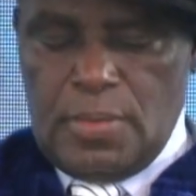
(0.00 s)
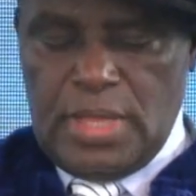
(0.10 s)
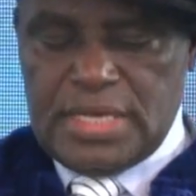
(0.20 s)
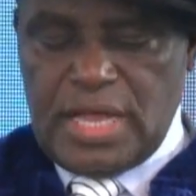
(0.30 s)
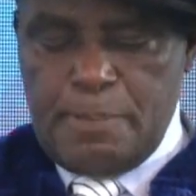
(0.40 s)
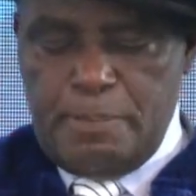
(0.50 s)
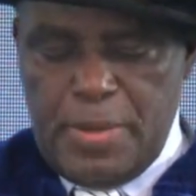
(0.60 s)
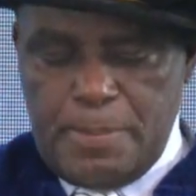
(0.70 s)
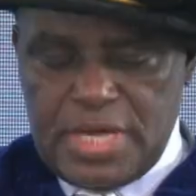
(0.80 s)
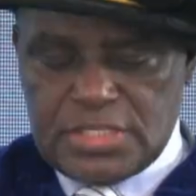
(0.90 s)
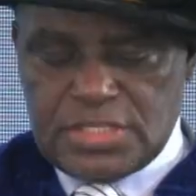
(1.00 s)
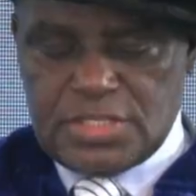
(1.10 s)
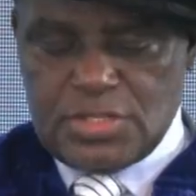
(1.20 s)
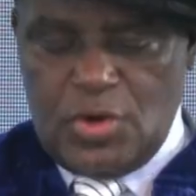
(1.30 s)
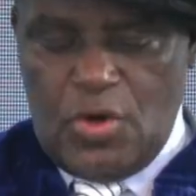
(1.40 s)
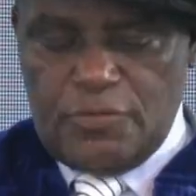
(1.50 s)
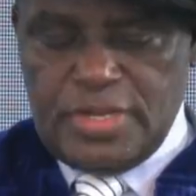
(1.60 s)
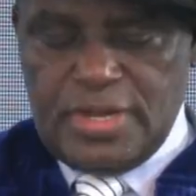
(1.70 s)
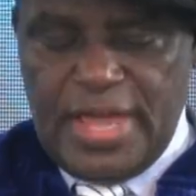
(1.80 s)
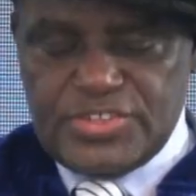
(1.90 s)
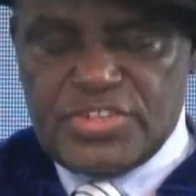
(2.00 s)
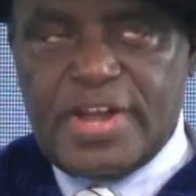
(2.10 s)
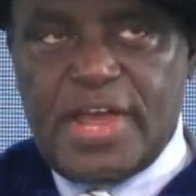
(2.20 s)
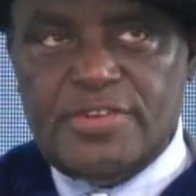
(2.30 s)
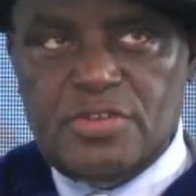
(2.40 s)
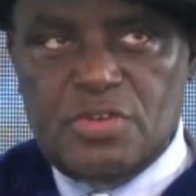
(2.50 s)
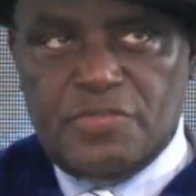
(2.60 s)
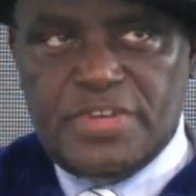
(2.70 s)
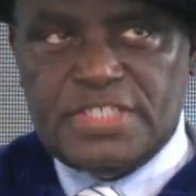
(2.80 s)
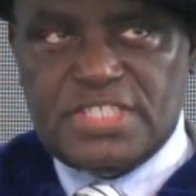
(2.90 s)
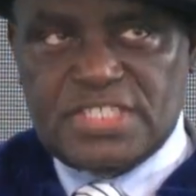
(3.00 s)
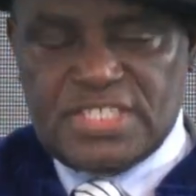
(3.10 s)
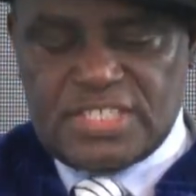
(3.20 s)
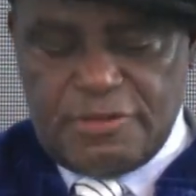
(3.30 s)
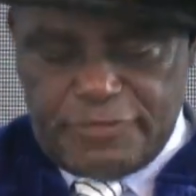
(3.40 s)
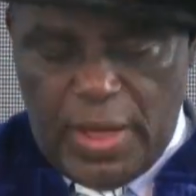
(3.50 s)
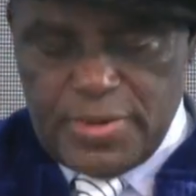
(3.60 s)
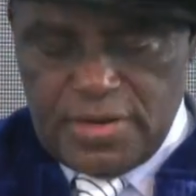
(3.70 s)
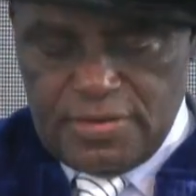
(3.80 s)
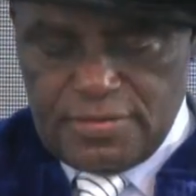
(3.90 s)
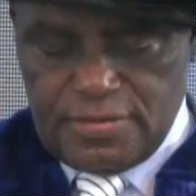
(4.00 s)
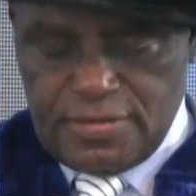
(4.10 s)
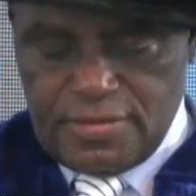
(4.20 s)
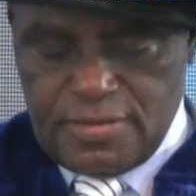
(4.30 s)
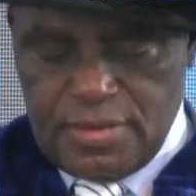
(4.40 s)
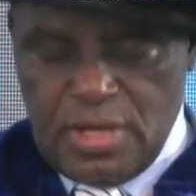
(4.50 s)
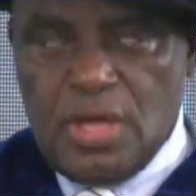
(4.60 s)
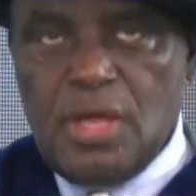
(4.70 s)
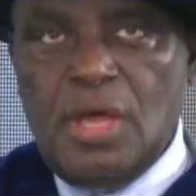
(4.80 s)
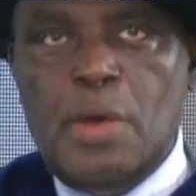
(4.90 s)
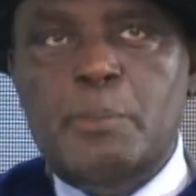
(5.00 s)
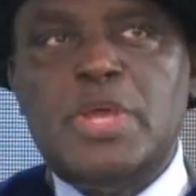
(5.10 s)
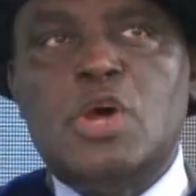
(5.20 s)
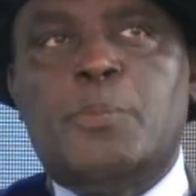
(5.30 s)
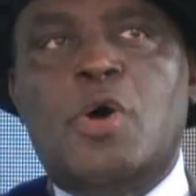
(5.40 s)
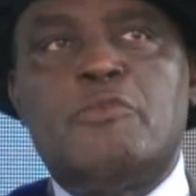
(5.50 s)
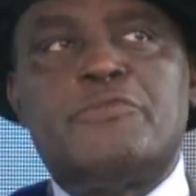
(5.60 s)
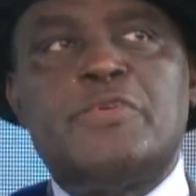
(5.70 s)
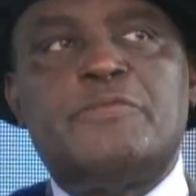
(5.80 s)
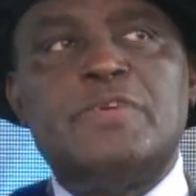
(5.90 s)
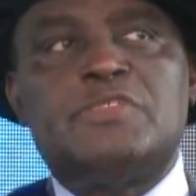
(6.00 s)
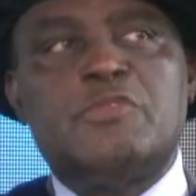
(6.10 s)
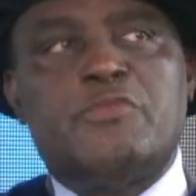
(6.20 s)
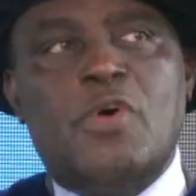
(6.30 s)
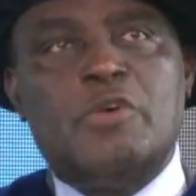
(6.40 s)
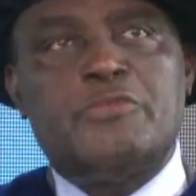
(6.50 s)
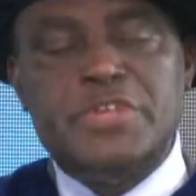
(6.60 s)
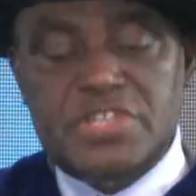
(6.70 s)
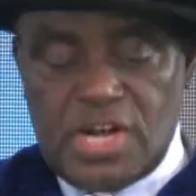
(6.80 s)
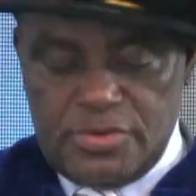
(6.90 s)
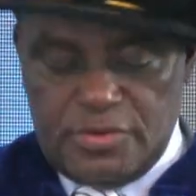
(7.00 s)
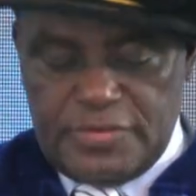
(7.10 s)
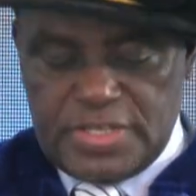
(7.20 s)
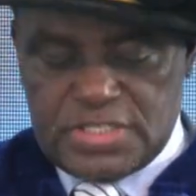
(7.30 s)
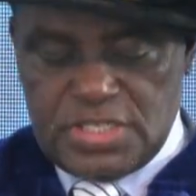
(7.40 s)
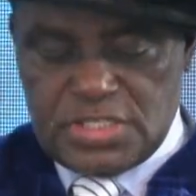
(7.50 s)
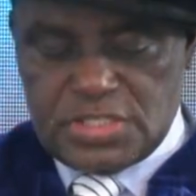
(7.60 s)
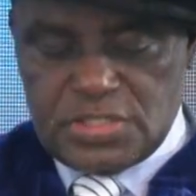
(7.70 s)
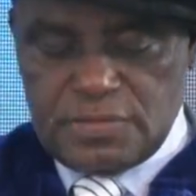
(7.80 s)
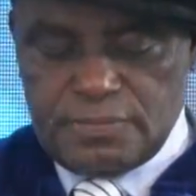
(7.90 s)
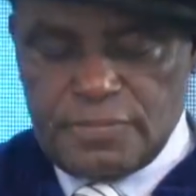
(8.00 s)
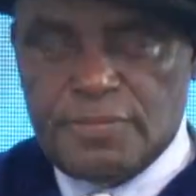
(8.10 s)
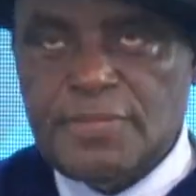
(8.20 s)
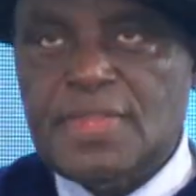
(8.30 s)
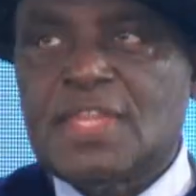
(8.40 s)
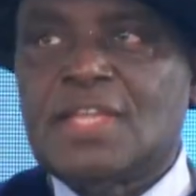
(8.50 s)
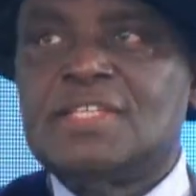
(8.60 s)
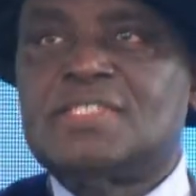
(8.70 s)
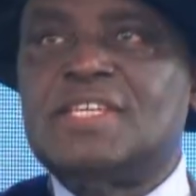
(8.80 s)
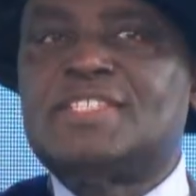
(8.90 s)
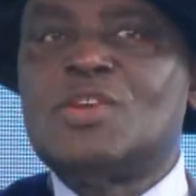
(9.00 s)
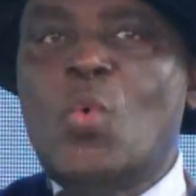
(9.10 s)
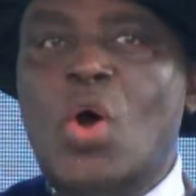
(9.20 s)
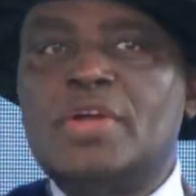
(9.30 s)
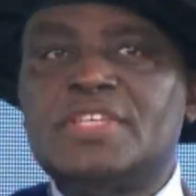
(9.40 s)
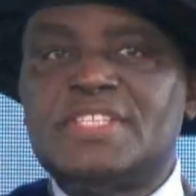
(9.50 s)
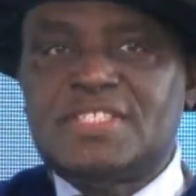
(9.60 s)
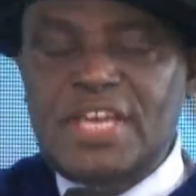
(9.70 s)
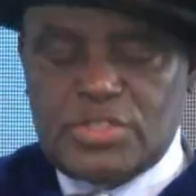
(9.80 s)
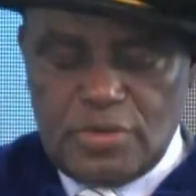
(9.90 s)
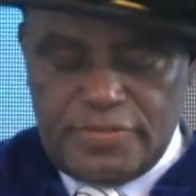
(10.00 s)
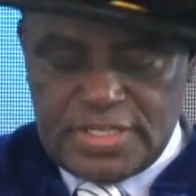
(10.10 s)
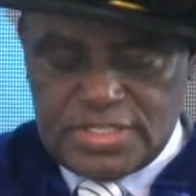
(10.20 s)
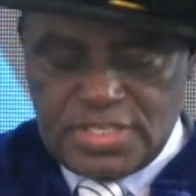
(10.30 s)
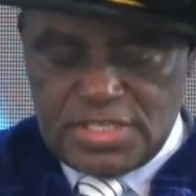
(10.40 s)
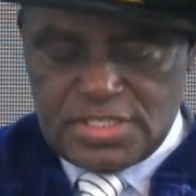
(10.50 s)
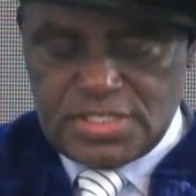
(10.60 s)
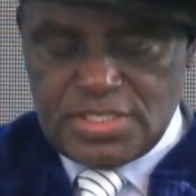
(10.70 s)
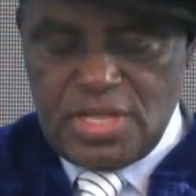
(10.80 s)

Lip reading: that are members of the Nigerian university system family, made up of 54 federal universities, 61 state universities,